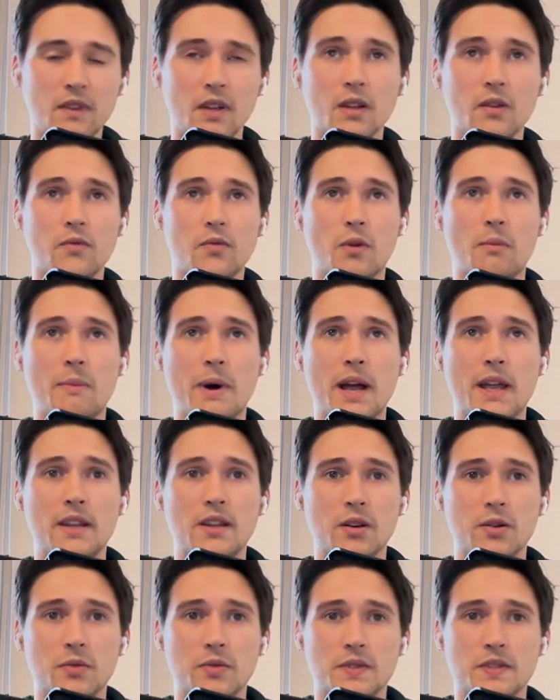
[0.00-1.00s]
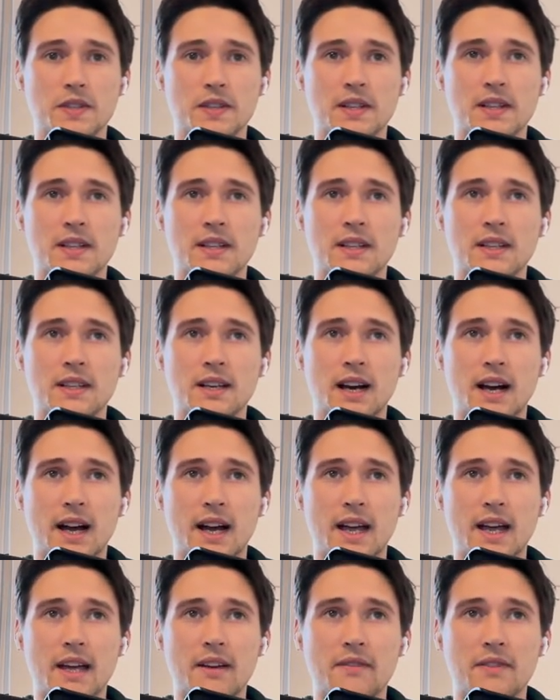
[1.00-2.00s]
from my notes,
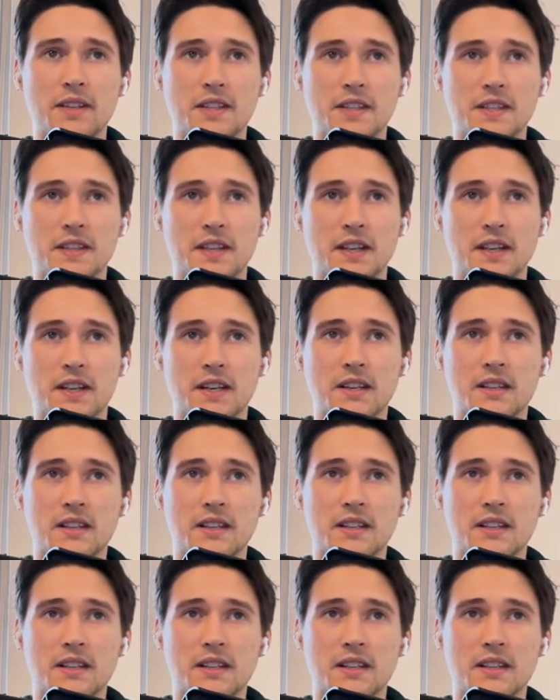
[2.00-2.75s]
I have this thing